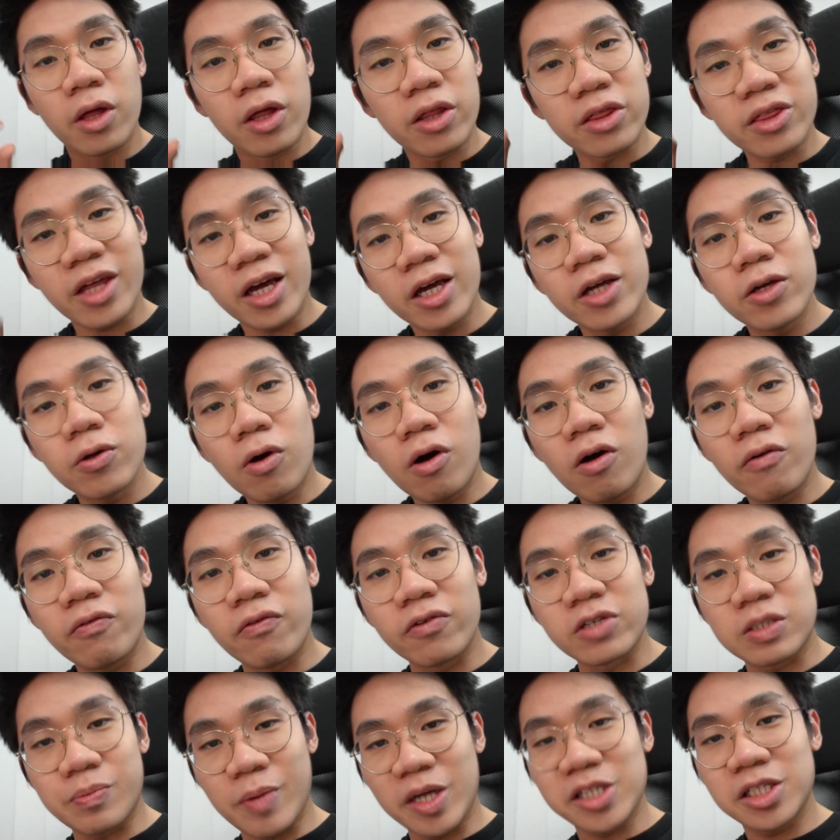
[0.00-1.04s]
Thank you all for
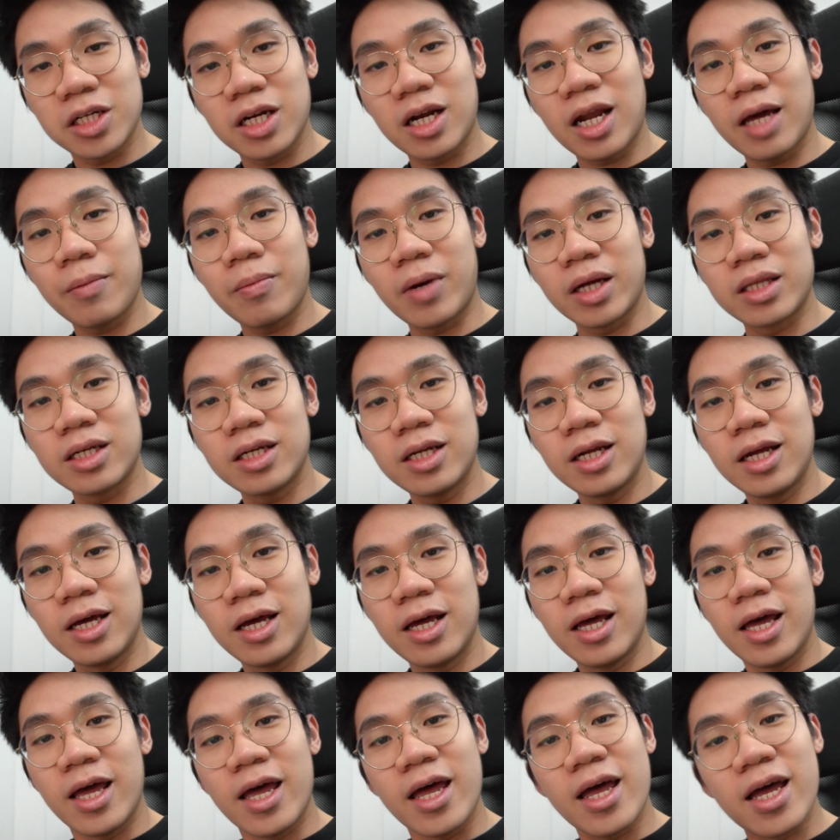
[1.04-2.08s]
smashing the like button,
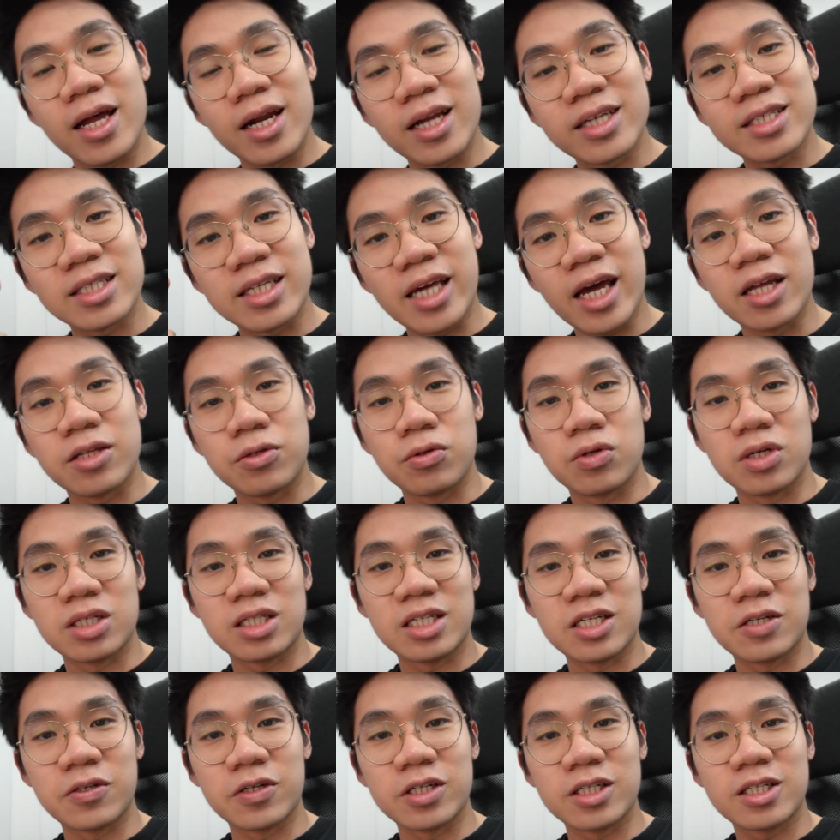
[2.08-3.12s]
and let's get into the
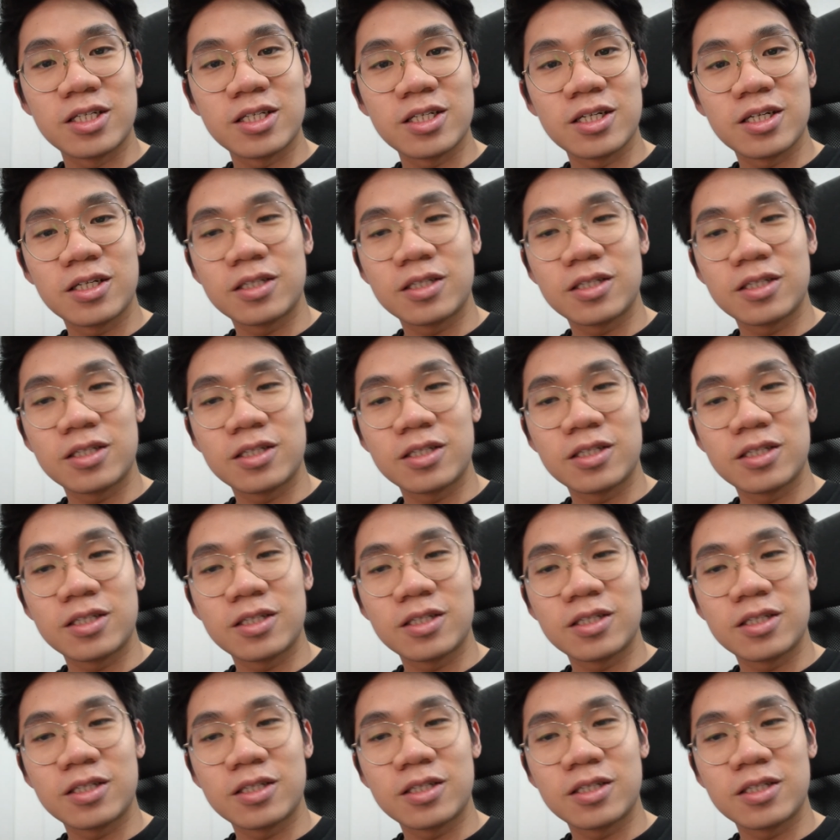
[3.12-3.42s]
secrets.